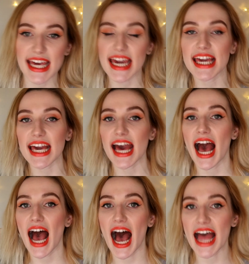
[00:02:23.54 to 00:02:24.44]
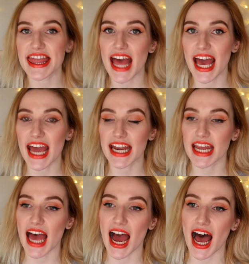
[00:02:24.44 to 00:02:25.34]
think. And then
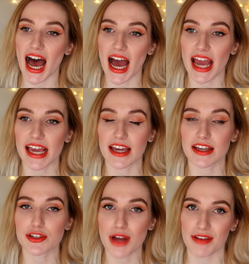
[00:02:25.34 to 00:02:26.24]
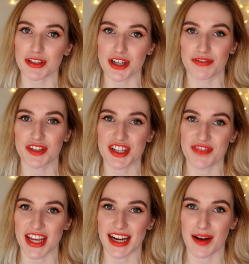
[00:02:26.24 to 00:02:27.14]
I travelled over to
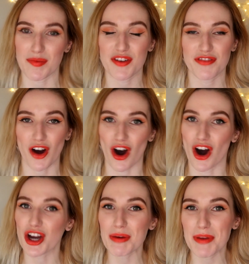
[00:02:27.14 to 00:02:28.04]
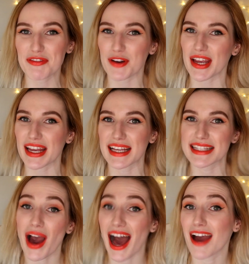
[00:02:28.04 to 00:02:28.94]
Vietnam for a couple of weeks
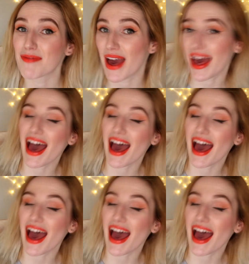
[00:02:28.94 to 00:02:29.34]
where I met